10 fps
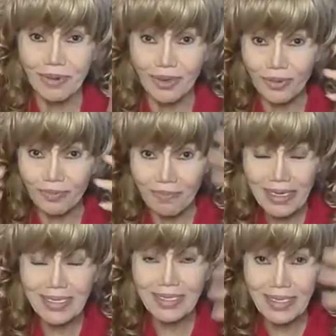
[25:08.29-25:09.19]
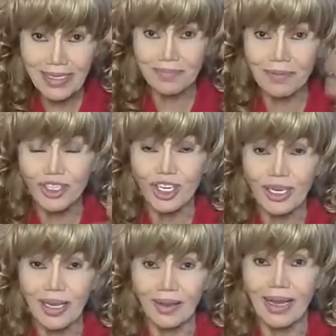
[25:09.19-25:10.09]
you mentally and spiritually
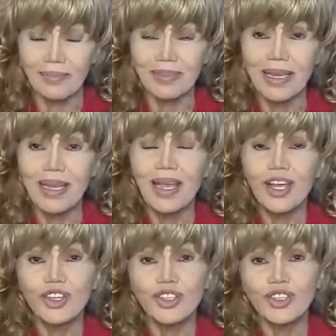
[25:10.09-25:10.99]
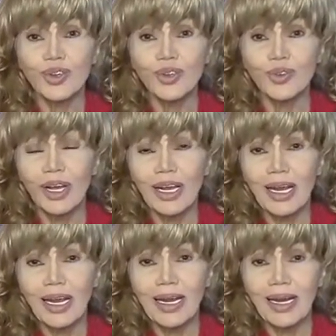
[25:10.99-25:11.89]
collapse so
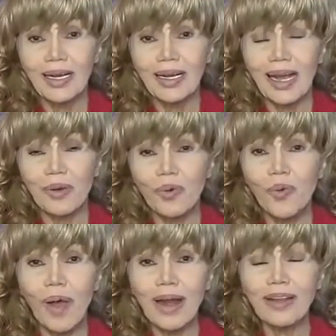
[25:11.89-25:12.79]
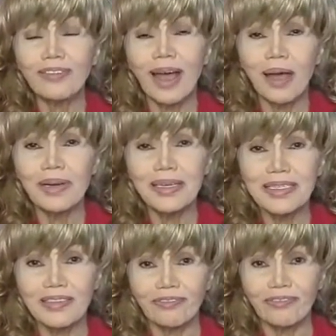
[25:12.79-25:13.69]
one of
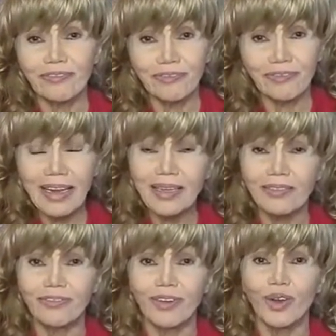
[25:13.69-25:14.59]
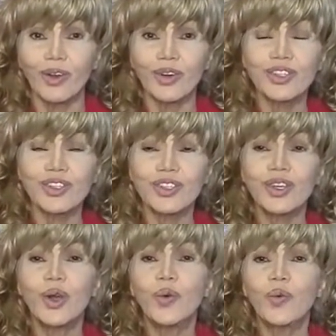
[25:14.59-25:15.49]
hubbard's fatal flaws
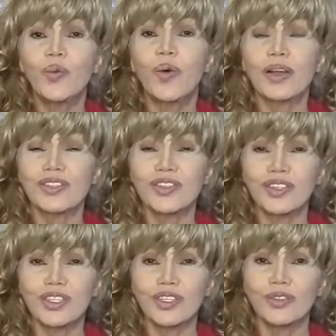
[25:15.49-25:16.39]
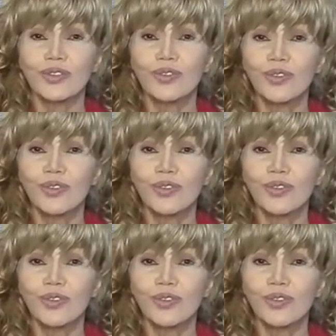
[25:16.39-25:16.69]
was to